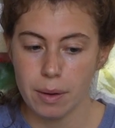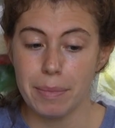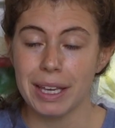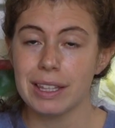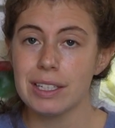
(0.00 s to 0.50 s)

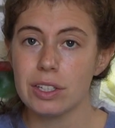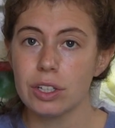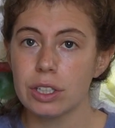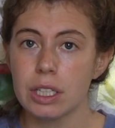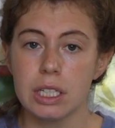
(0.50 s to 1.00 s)
Make these
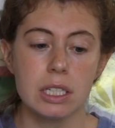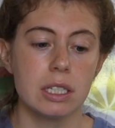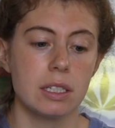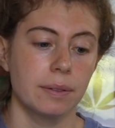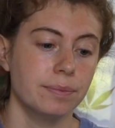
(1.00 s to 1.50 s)

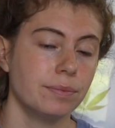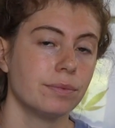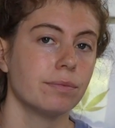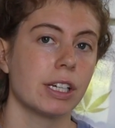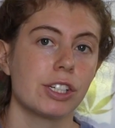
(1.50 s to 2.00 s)
cookies.
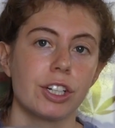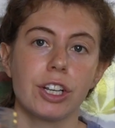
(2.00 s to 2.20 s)
Make sure